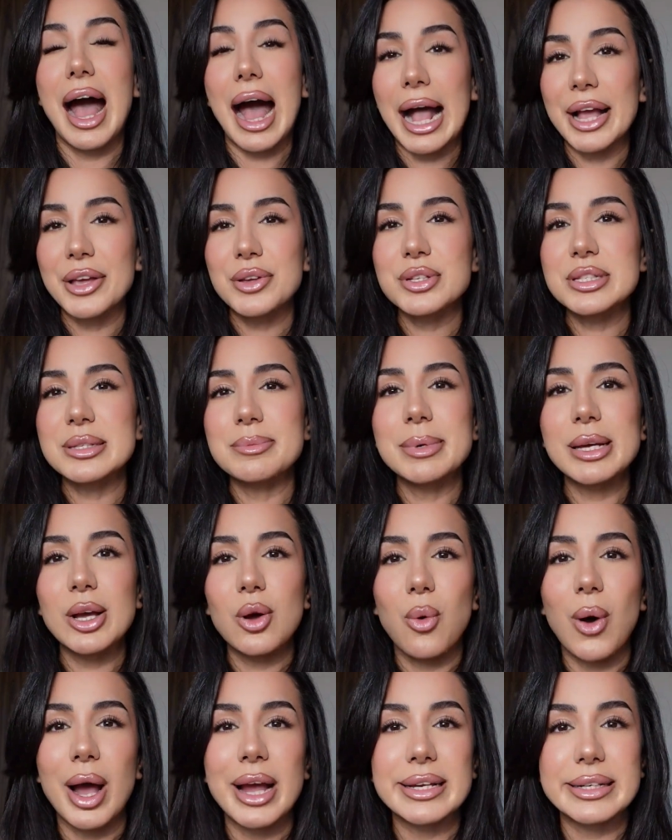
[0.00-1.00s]
I used to be
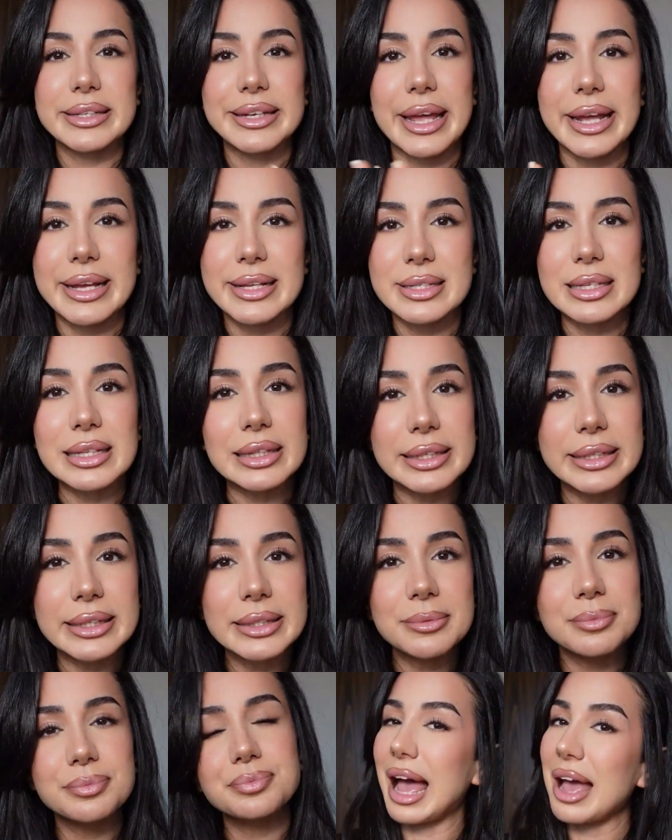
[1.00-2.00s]
quite
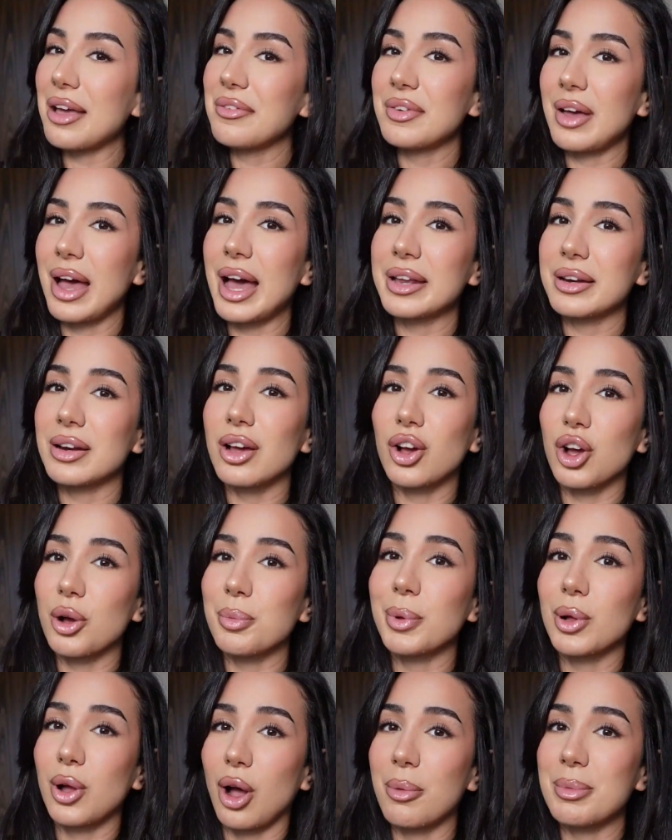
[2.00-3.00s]
nasally. I've had a
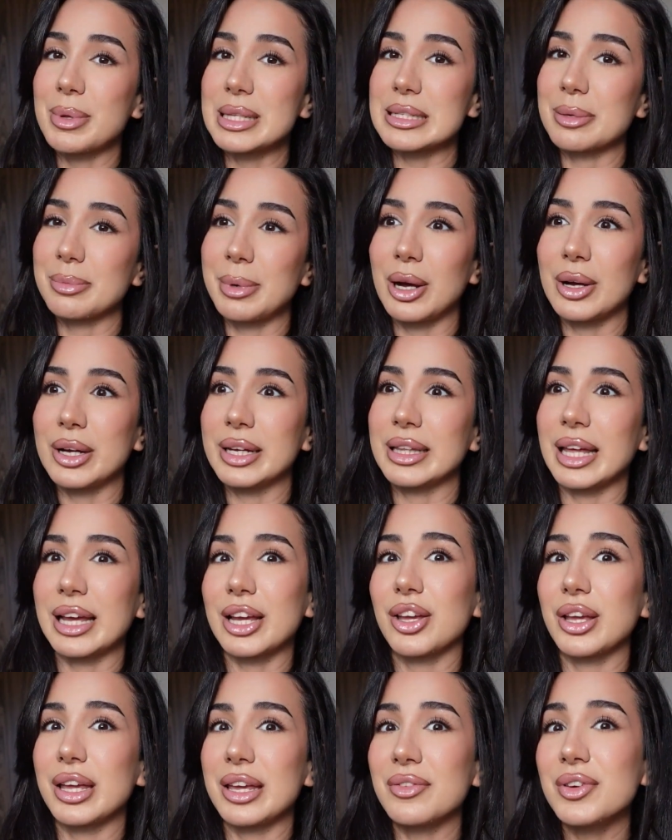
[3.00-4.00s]
couple comments about it,
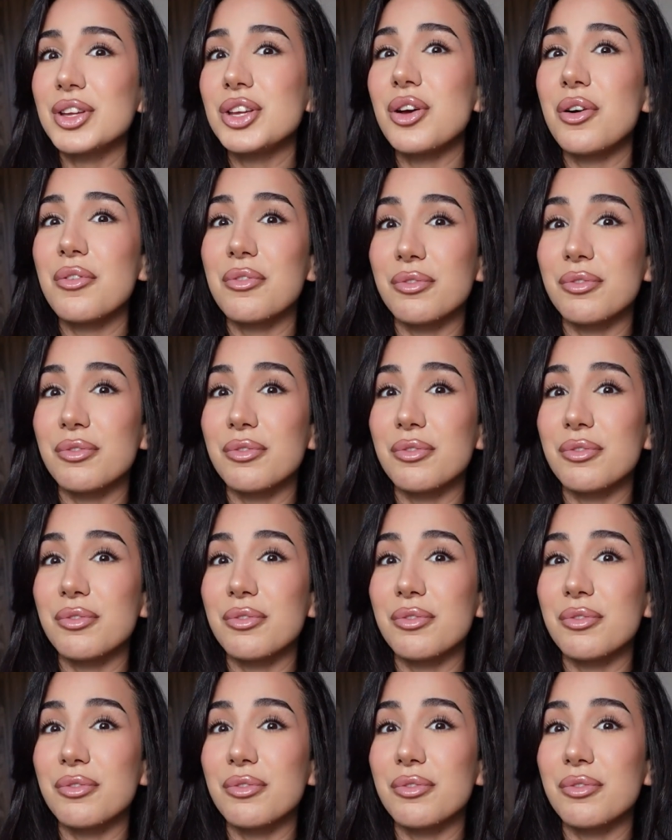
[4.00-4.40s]
like even your